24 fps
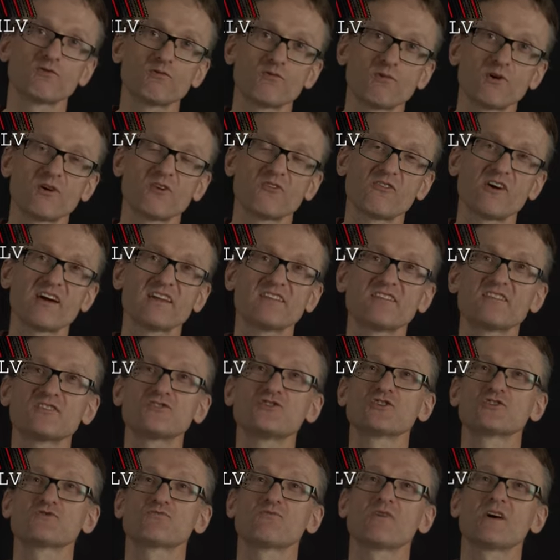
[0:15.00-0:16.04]
world, right? It's
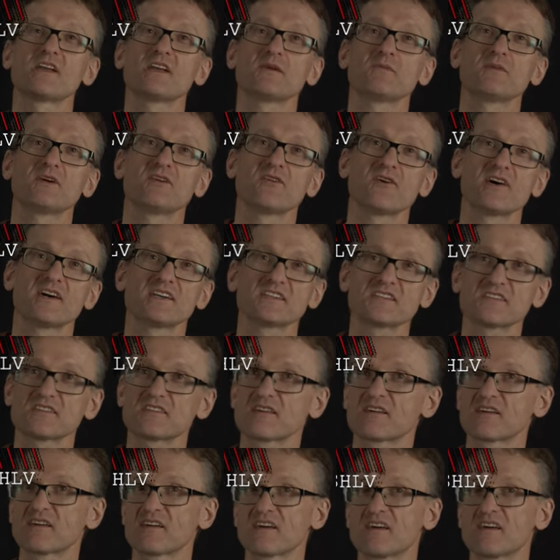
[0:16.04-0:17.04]
just one amino acid.